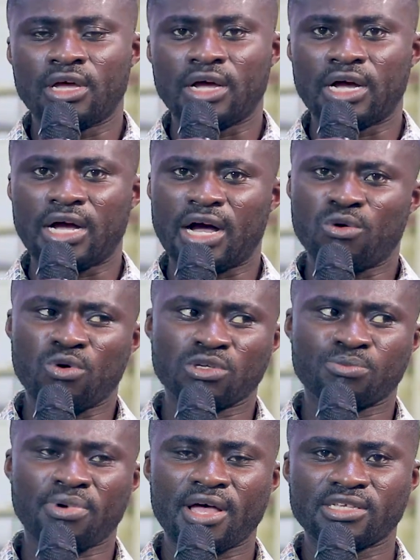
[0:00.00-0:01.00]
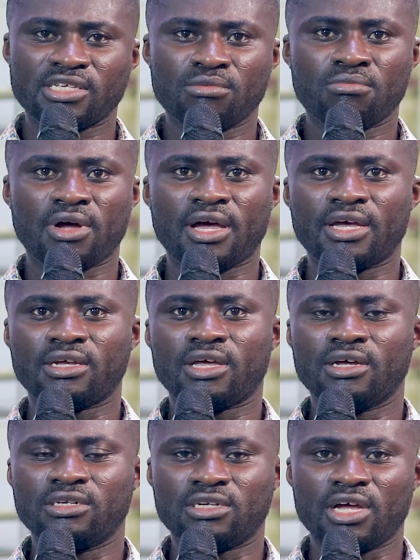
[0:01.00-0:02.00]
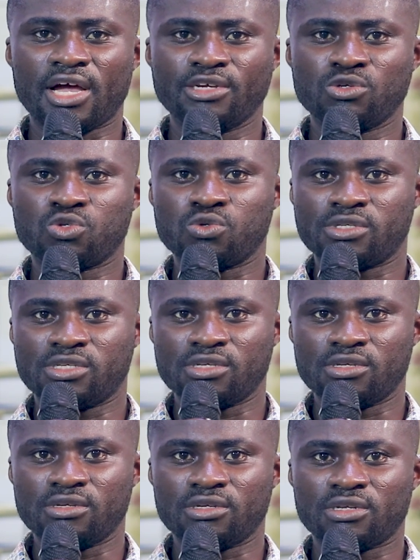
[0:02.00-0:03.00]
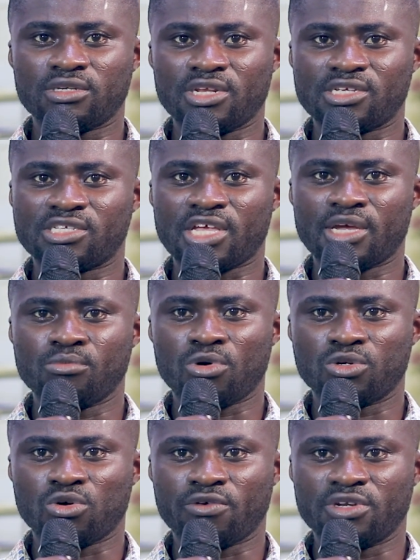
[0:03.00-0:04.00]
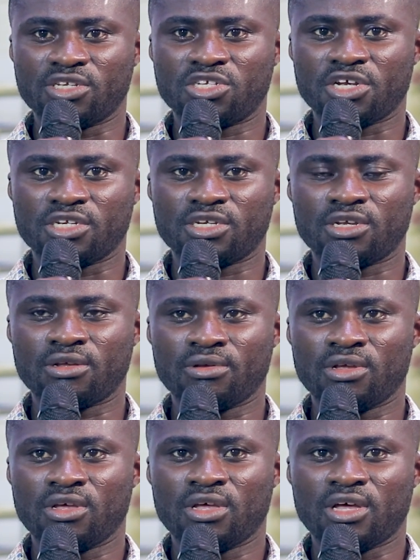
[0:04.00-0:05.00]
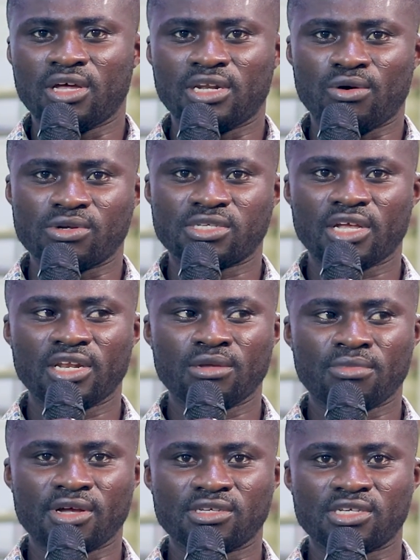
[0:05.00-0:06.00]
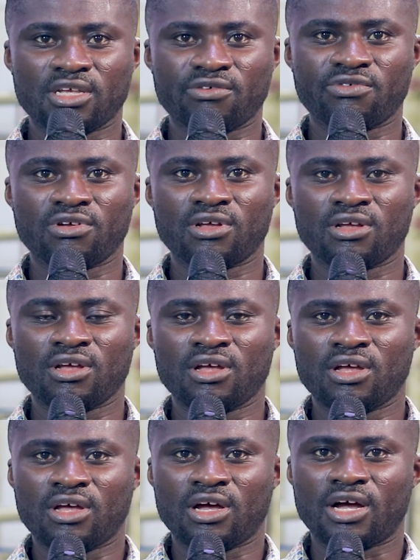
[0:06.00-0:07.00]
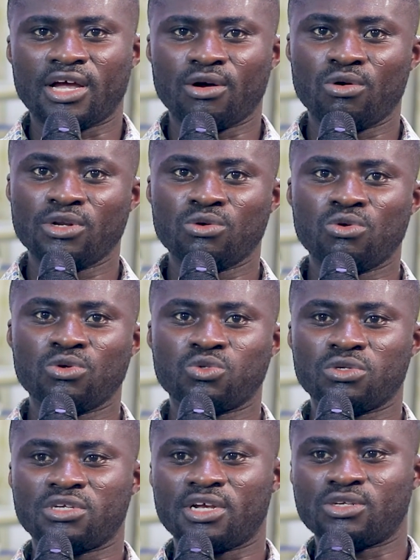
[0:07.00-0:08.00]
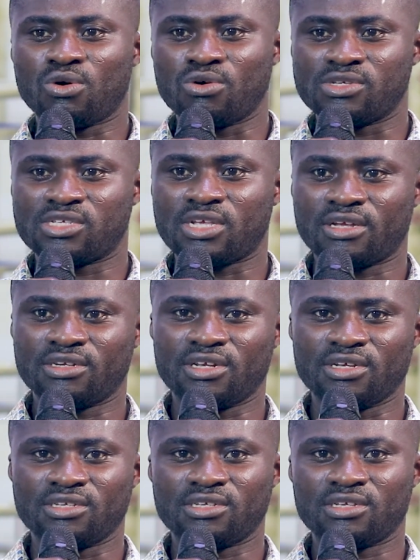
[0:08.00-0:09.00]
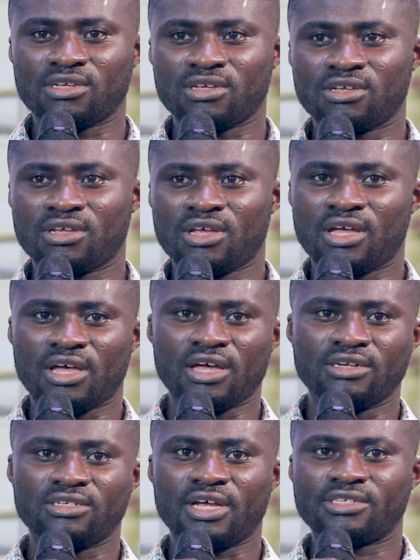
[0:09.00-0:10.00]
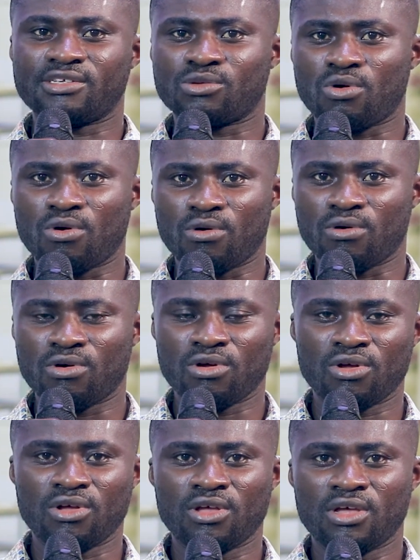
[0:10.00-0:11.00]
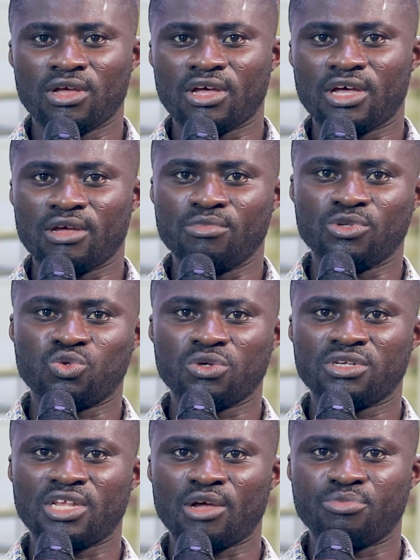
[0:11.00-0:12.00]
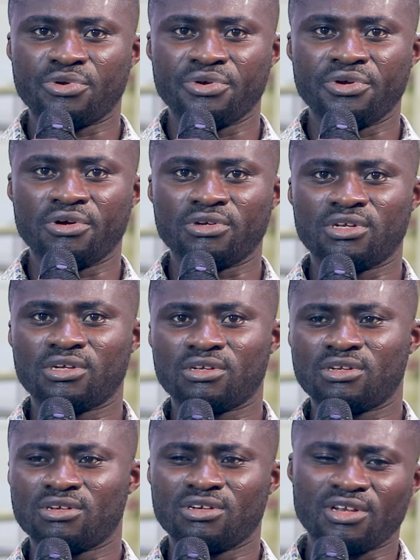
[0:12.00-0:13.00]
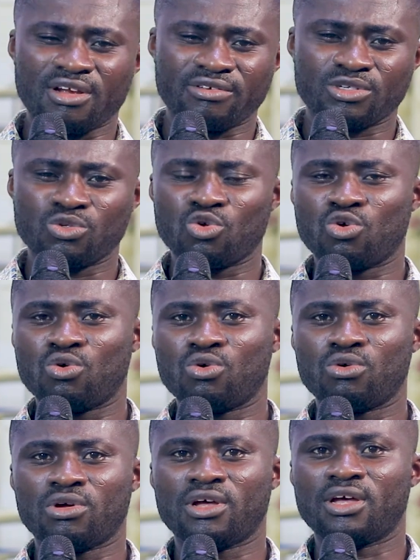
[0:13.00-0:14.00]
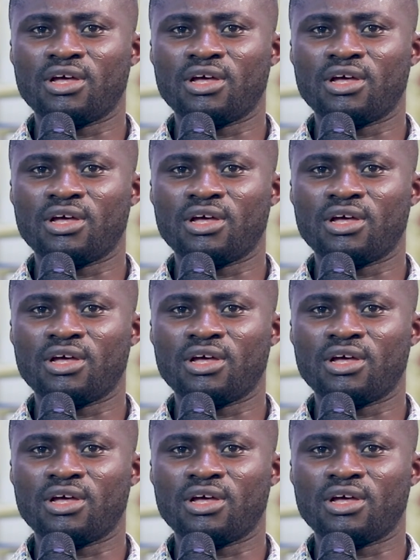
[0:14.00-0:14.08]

I was passing by and I used to see the signboard of the church, and I was telling myself, I only go to church on Sundays and that is all. Between that period, there is no